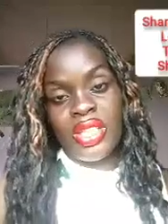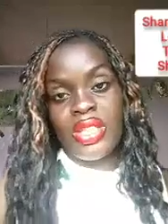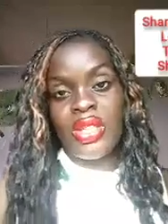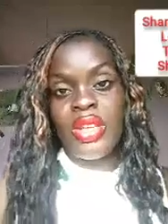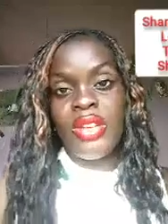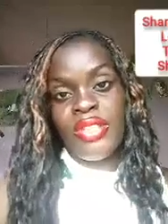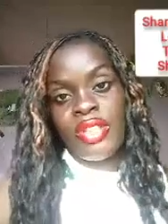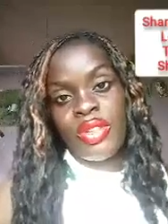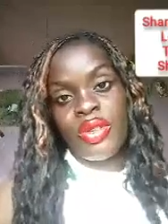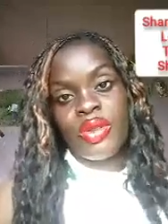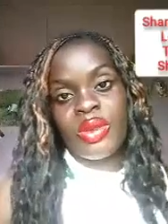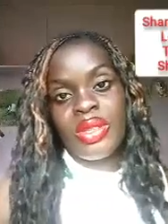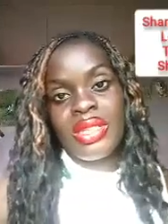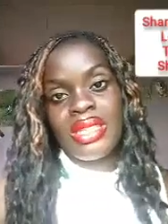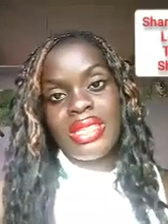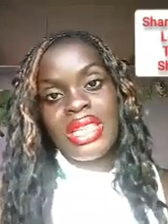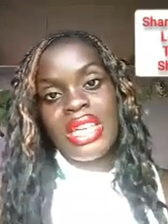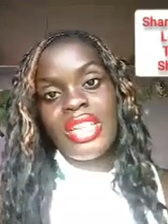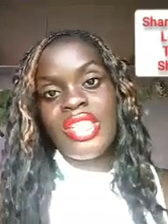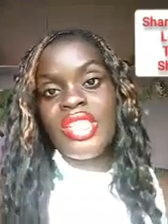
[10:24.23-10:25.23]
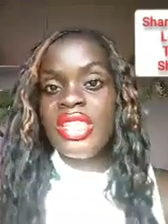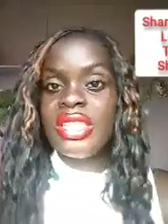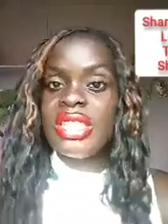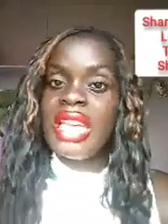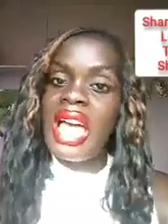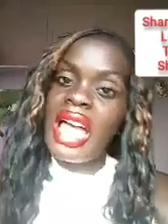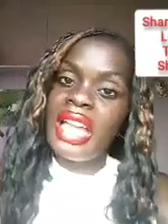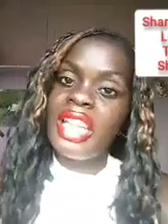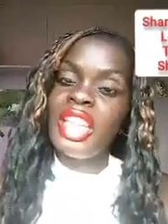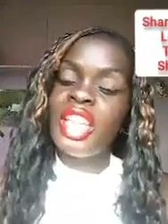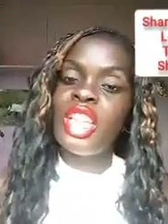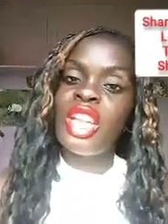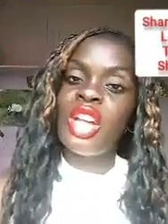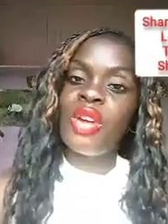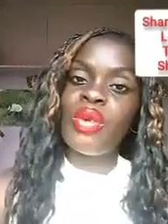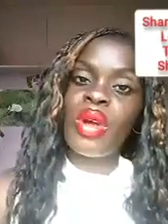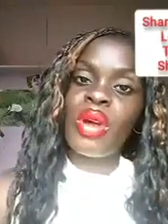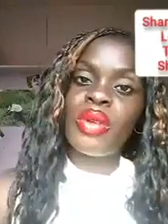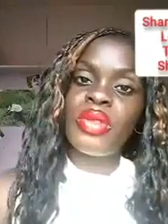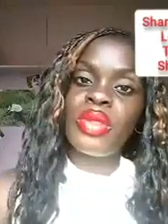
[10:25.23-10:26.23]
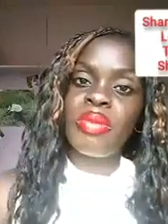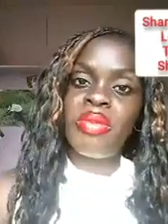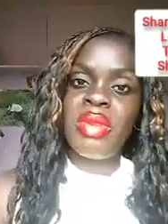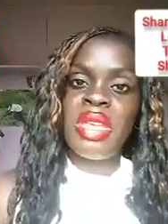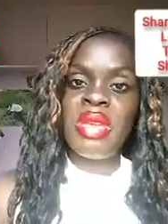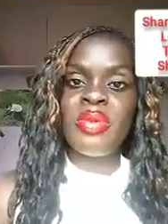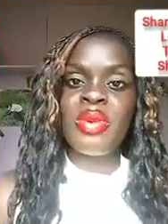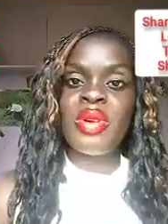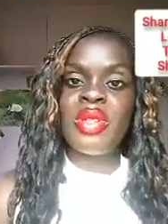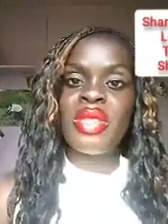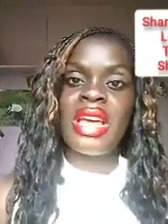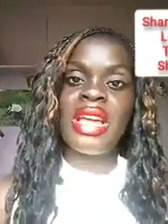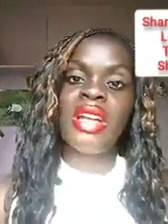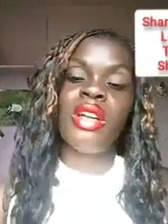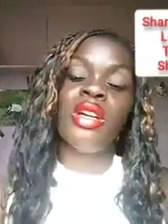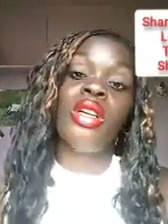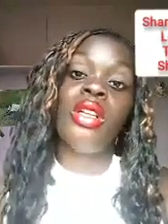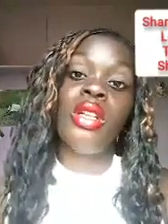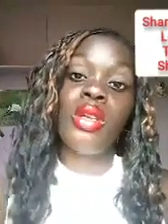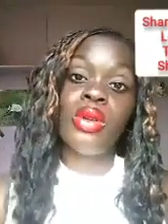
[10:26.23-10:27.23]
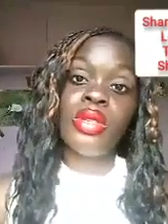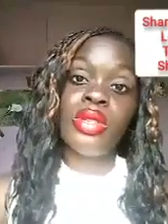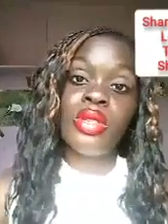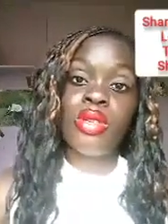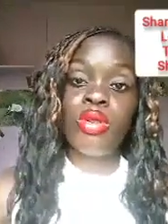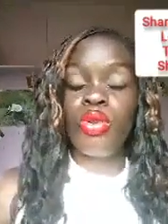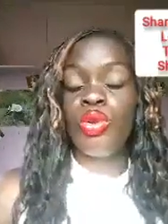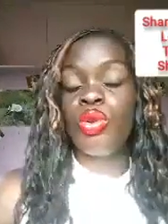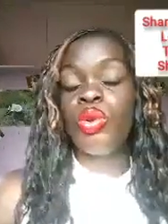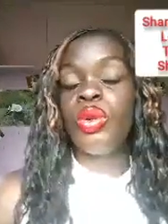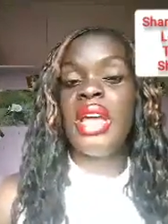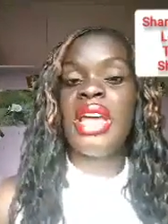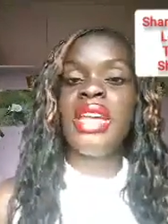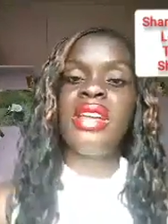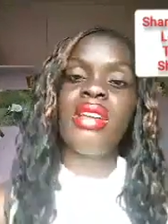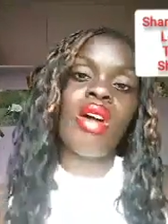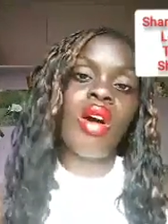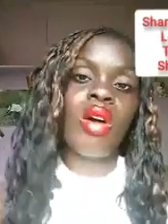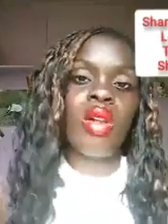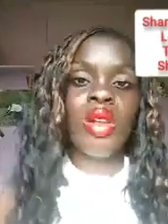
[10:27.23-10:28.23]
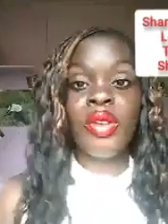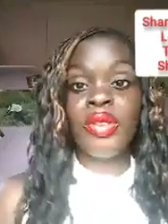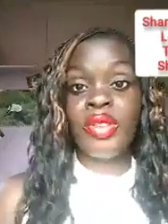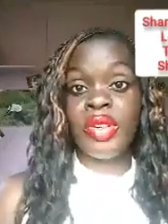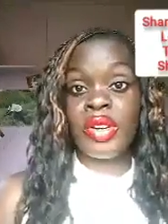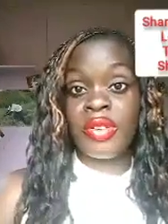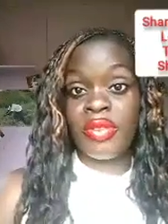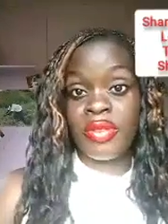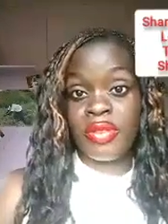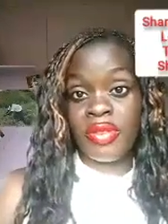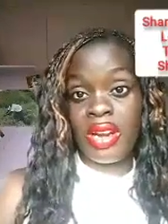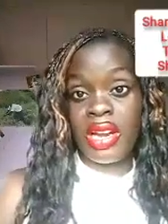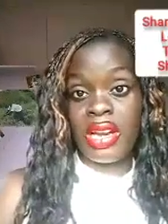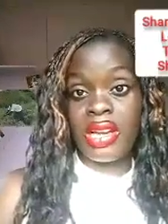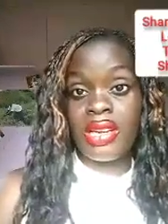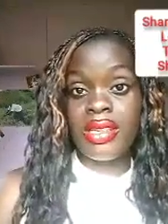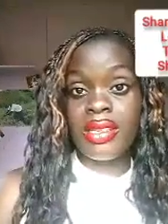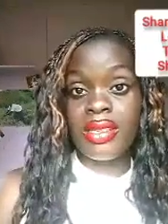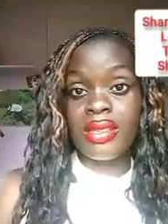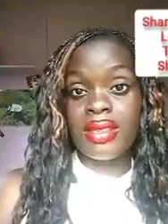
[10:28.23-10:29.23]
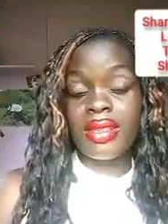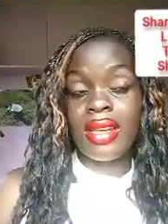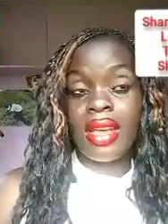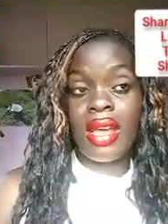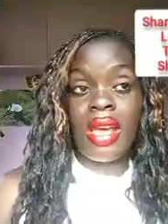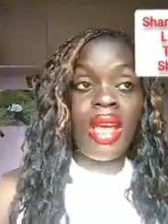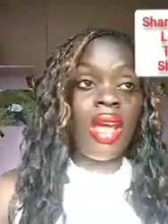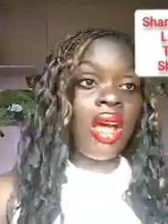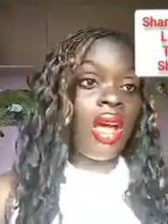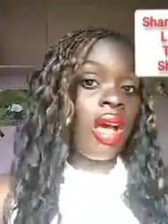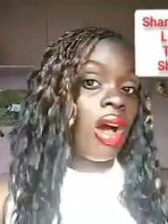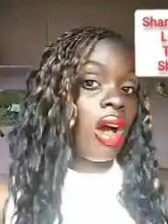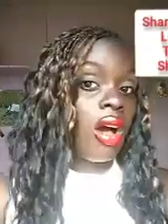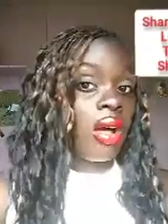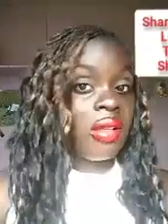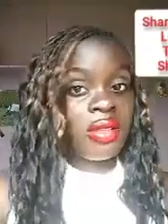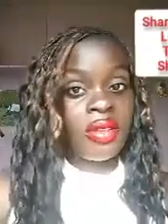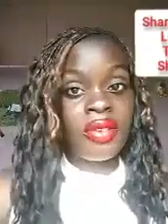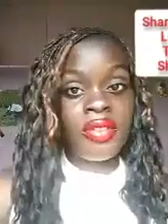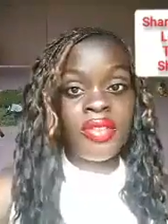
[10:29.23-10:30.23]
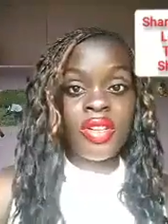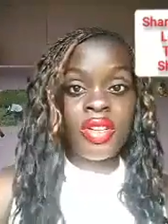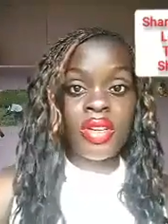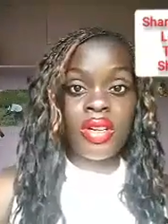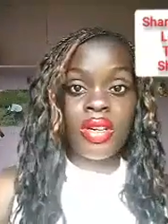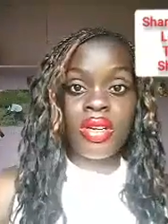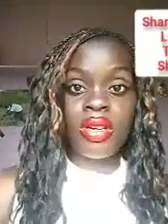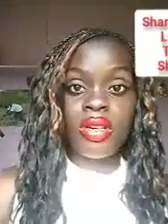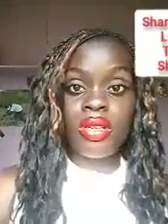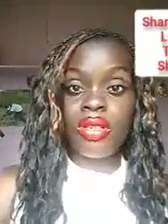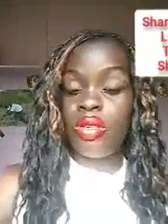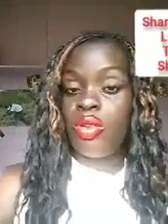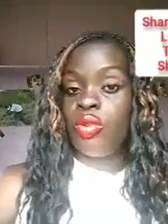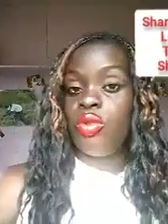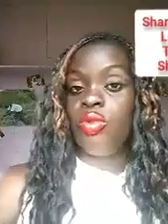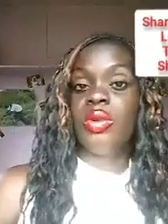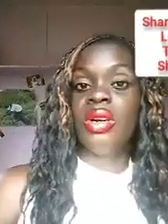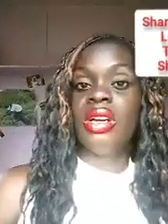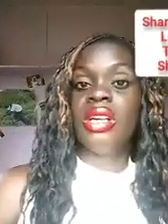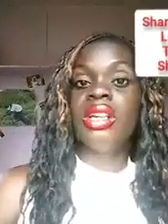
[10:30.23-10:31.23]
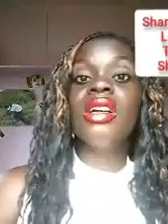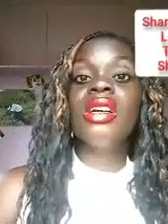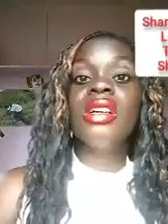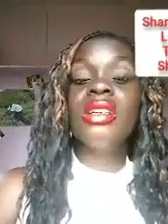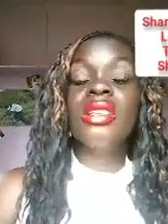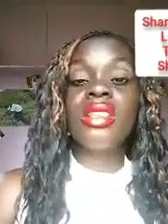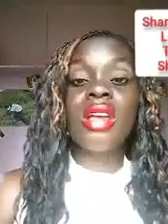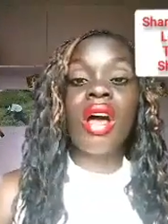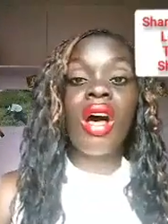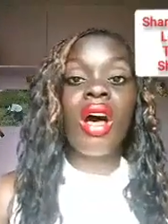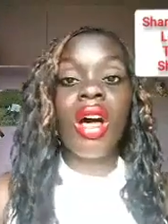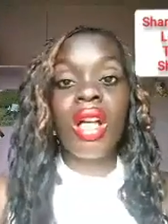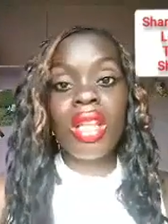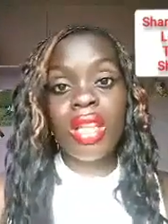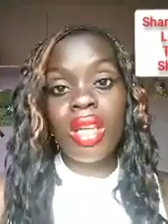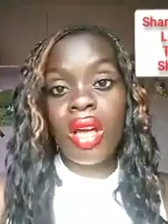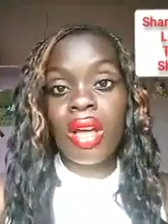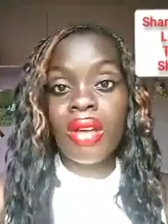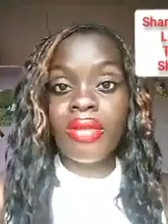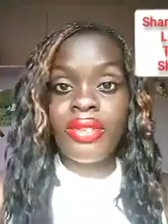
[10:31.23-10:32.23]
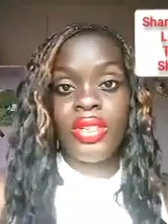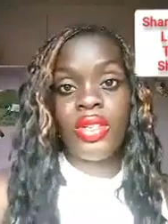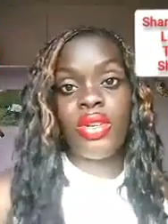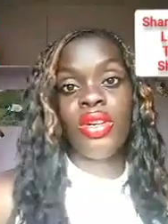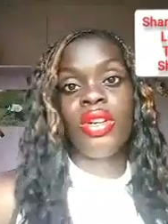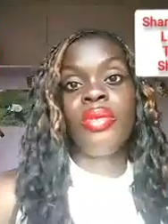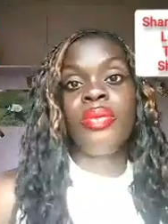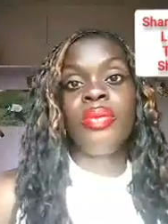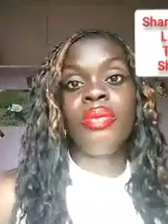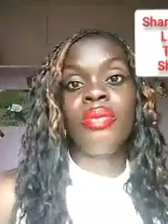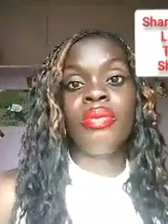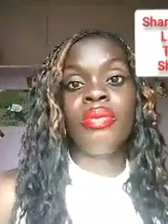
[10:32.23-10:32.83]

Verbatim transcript: So if you notice that she's hanging around the people that are close to you, like all of your friends, all of your co workers, all of your